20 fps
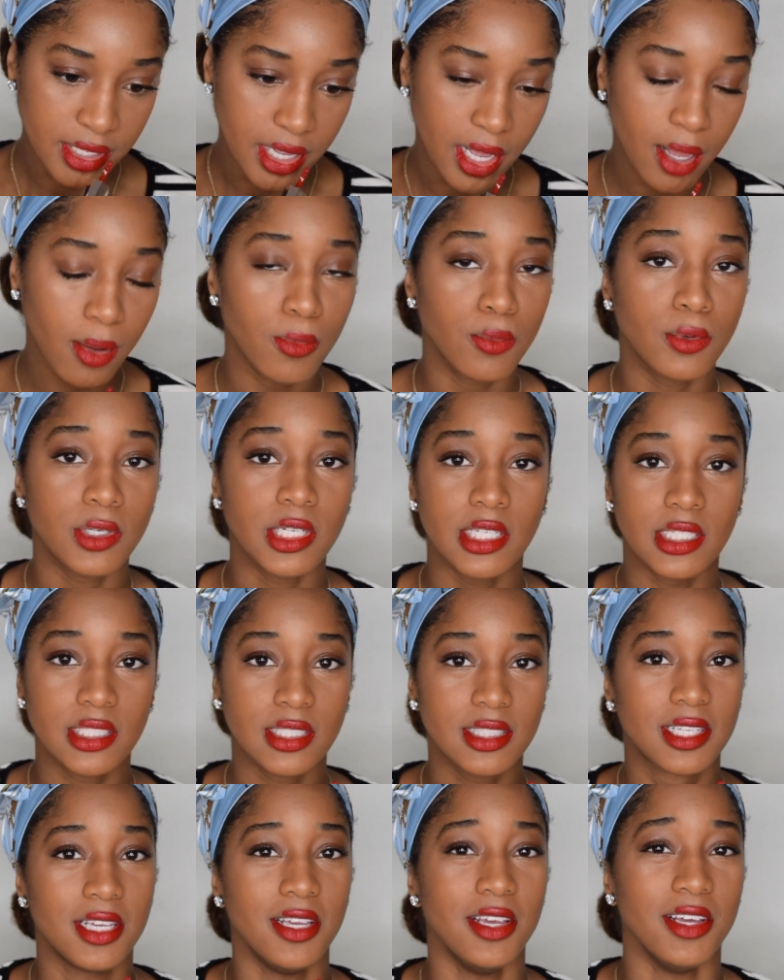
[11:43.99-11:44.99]
I
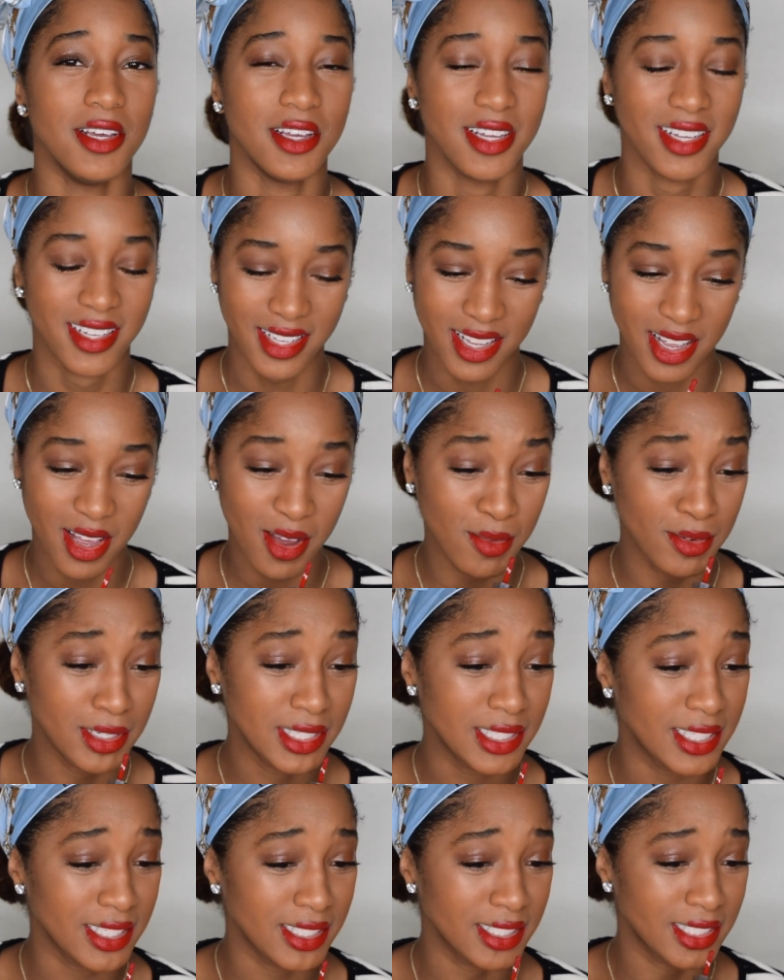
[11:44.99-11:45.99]
went
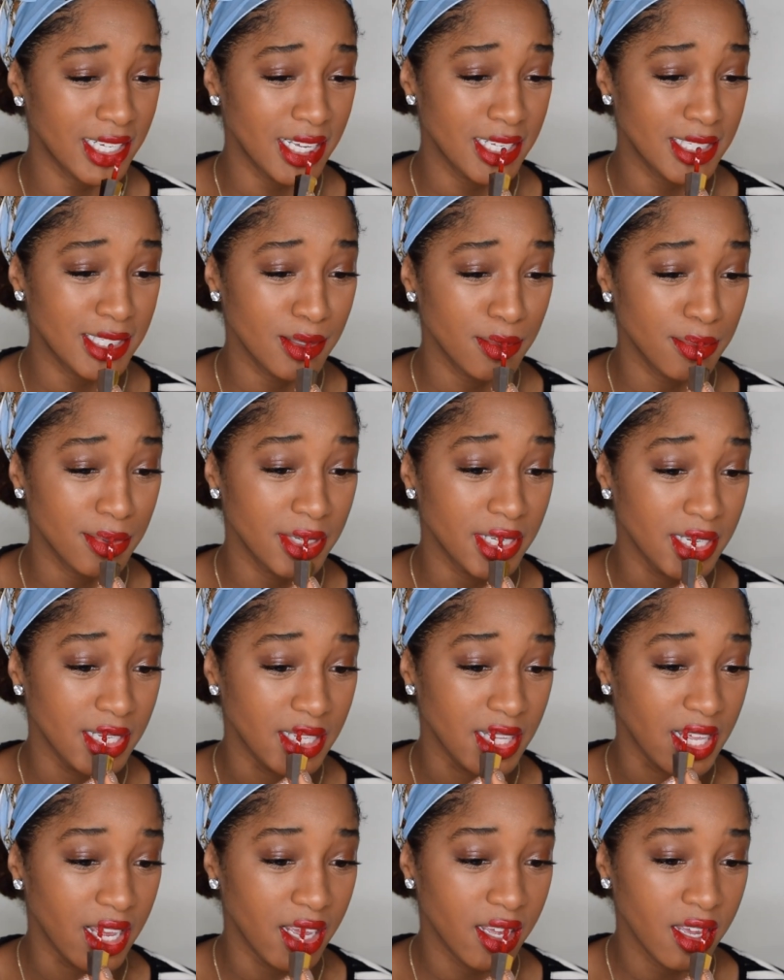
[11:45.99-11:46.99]
to
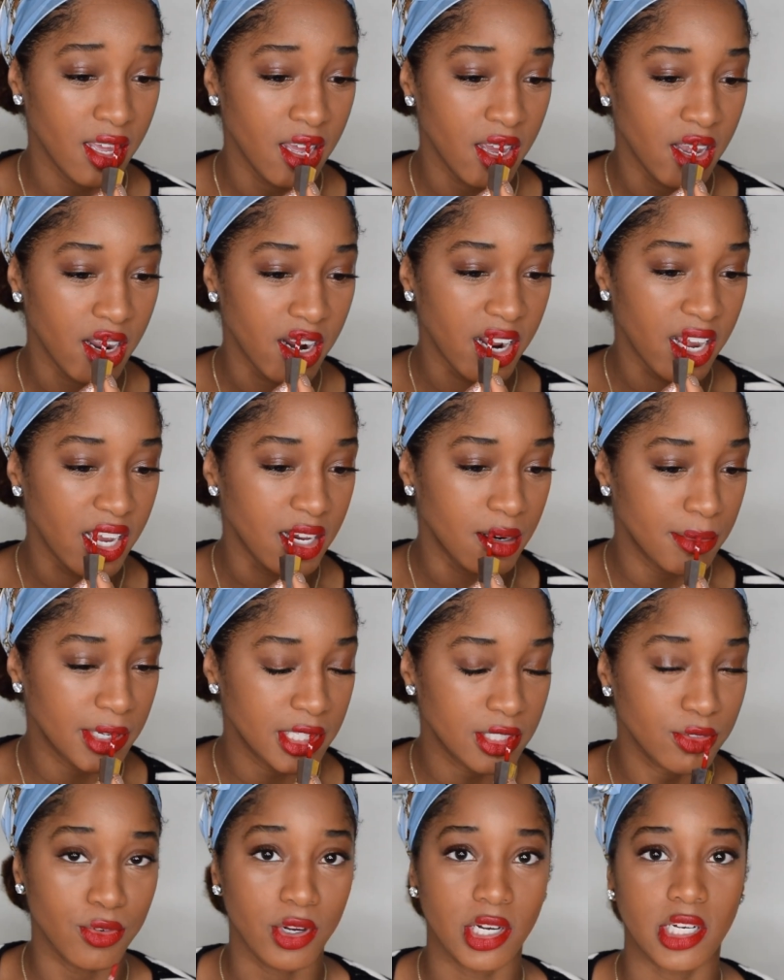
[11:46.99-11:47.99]
JCPenney like, all right, I'm
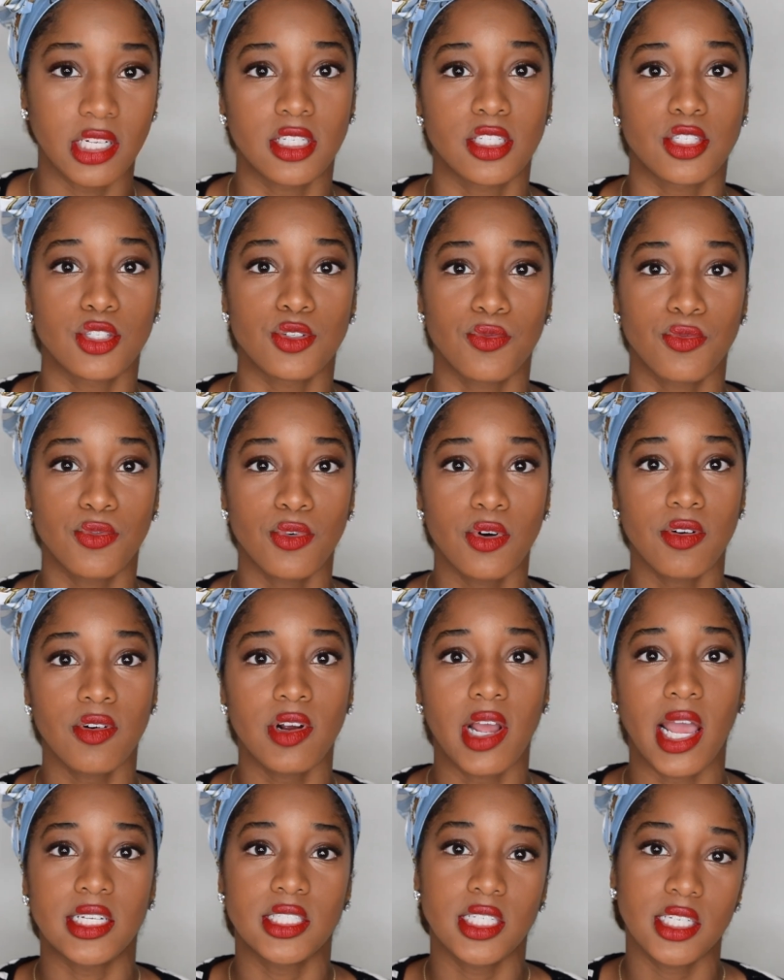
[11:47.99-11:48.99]
about to run into
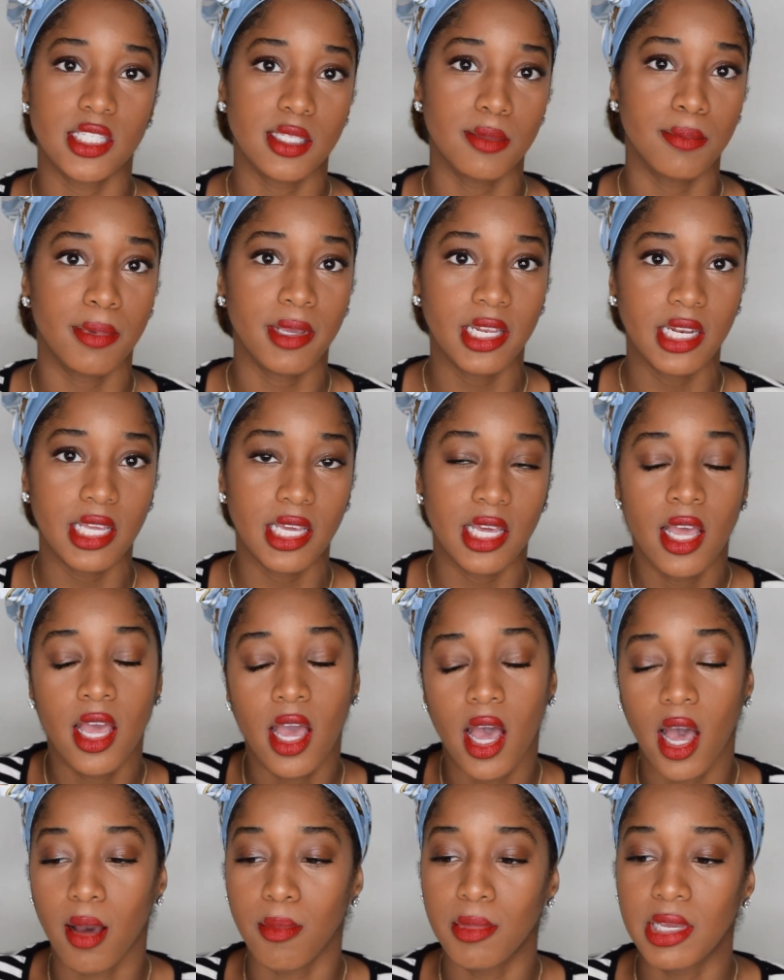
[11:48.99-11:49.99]
Sephora at JCPenney.
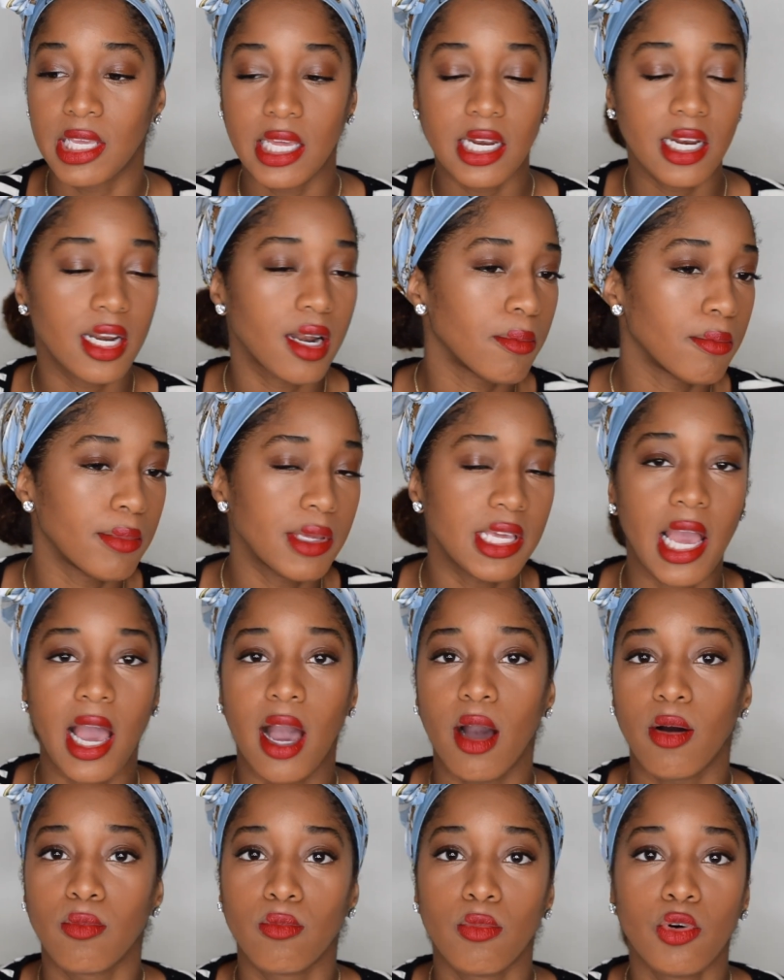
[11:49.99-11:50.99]
I'm gonna get it. I'm gonna be
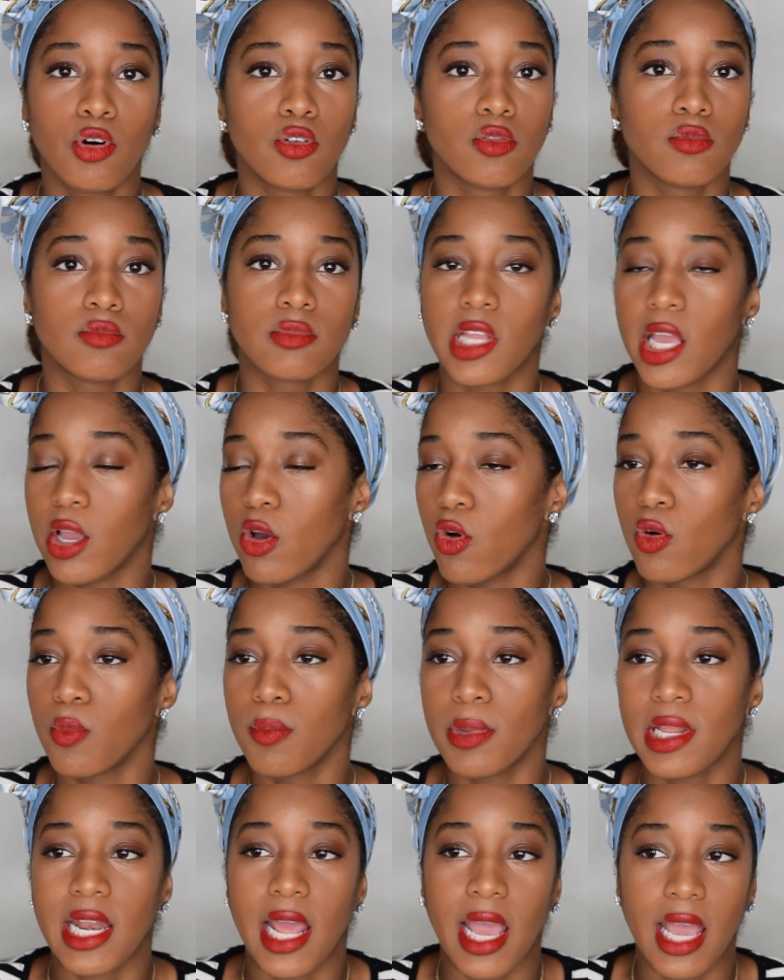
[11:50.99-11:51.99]
out. Boom. They
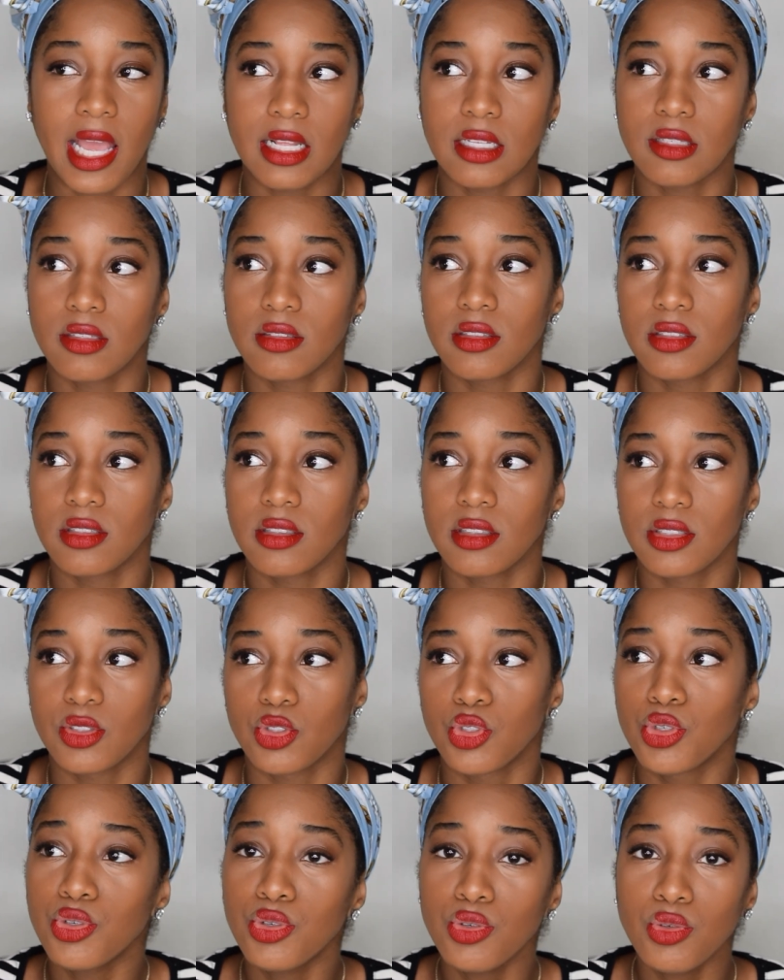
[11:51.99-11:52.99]
open that.
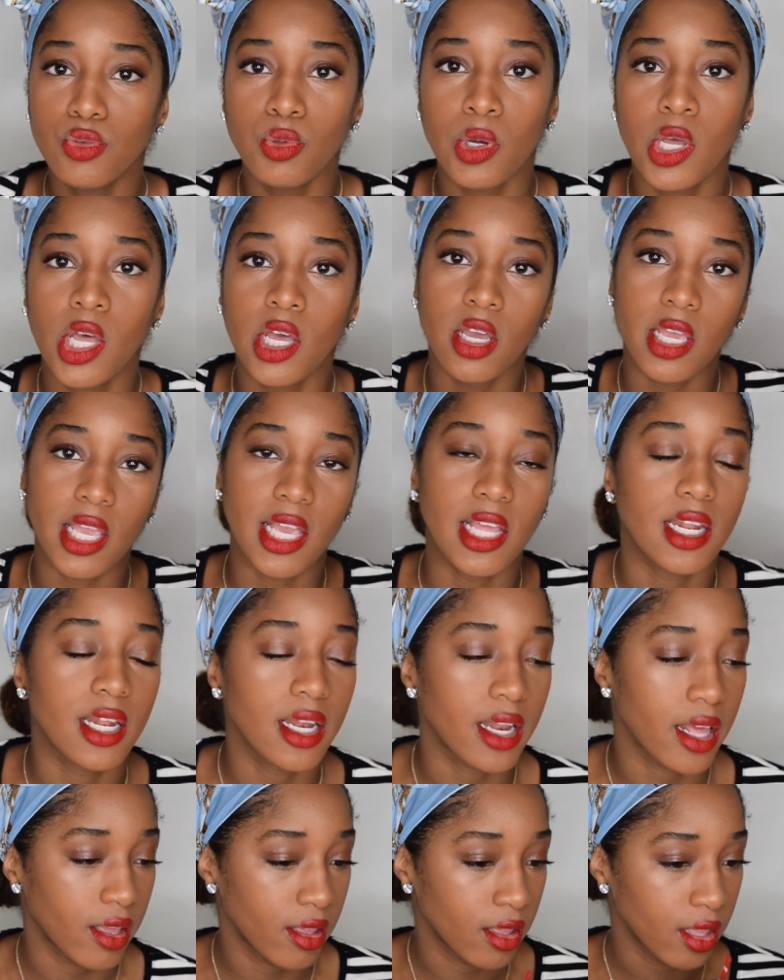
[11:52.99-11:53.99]
Two in
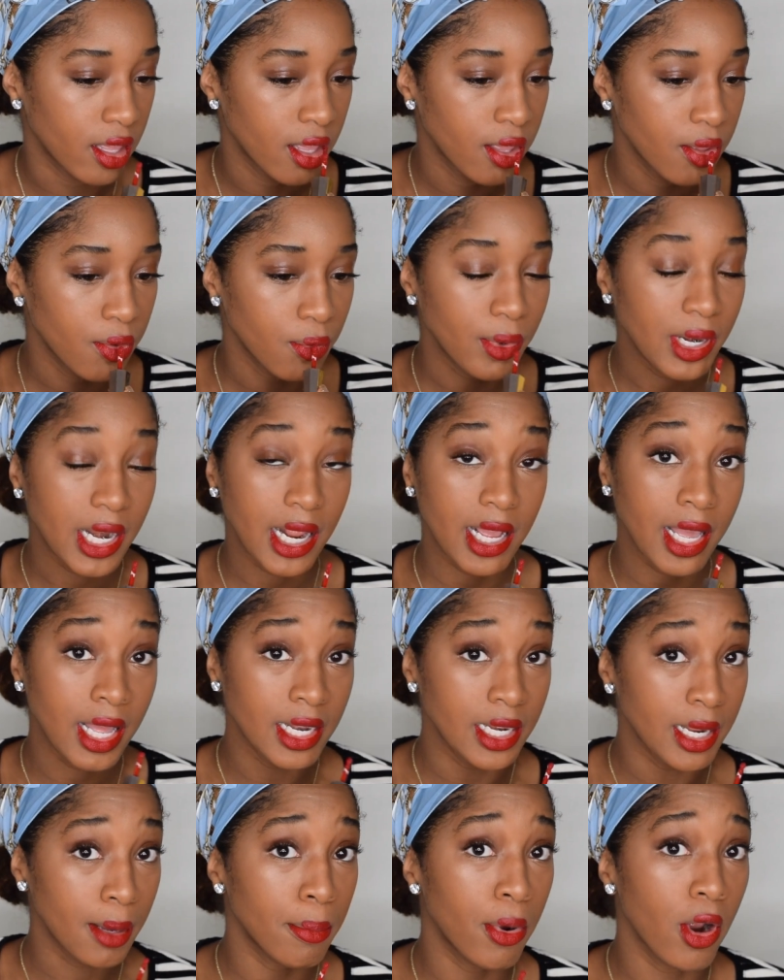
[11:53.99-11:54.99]
and out. When I got
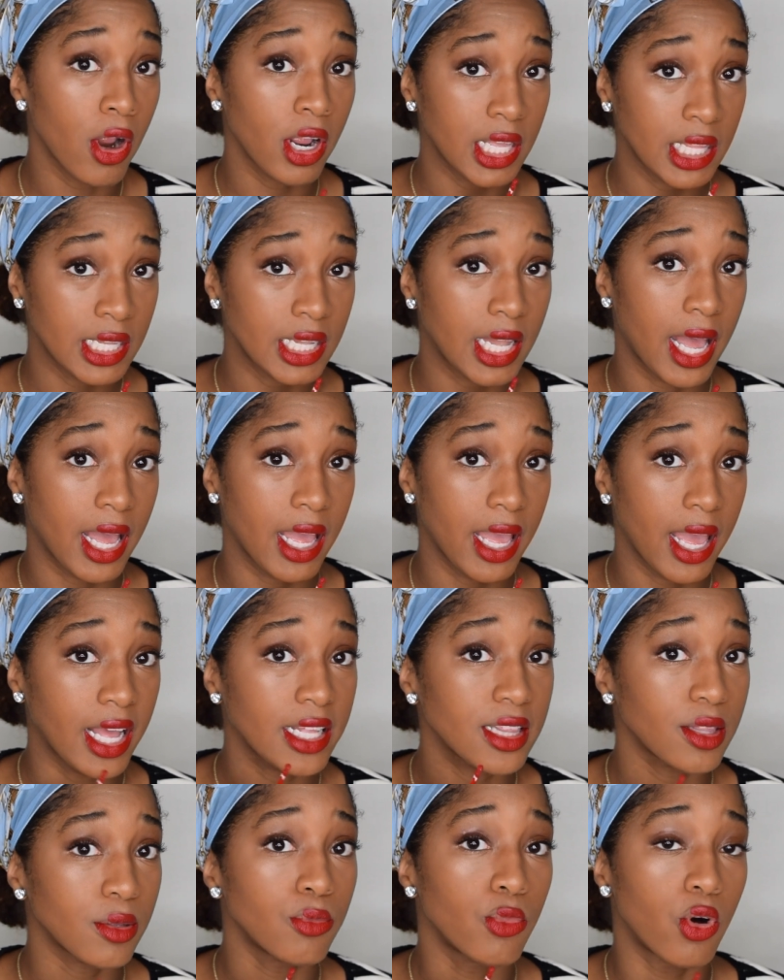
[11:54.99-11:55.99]
in that parking lot
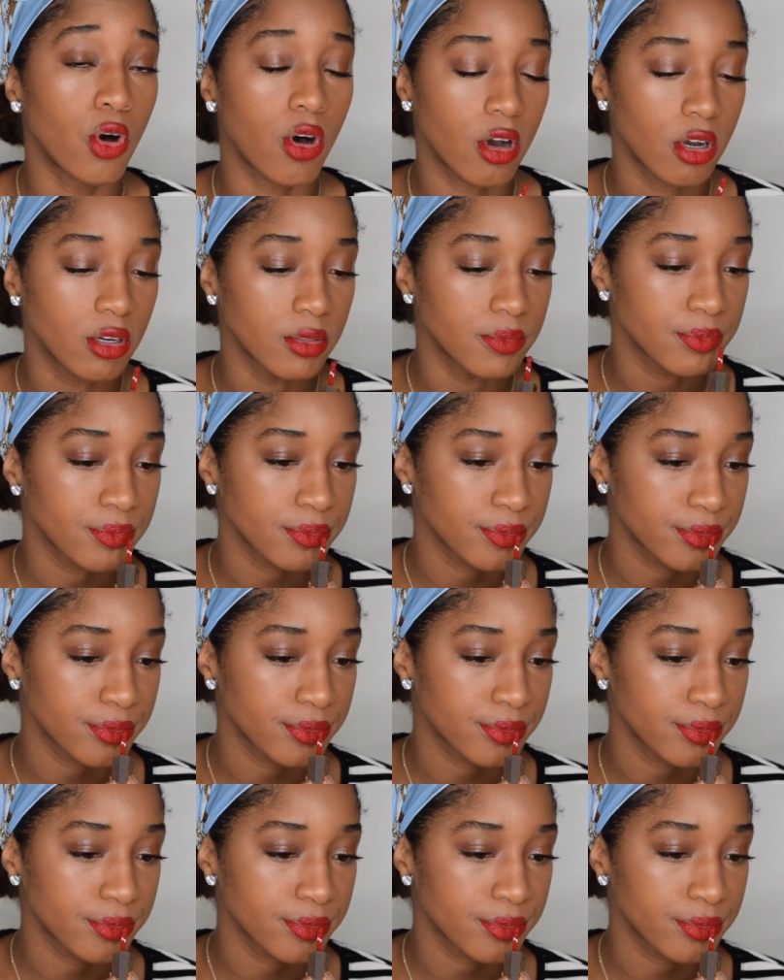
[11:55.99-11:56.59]
at the mall,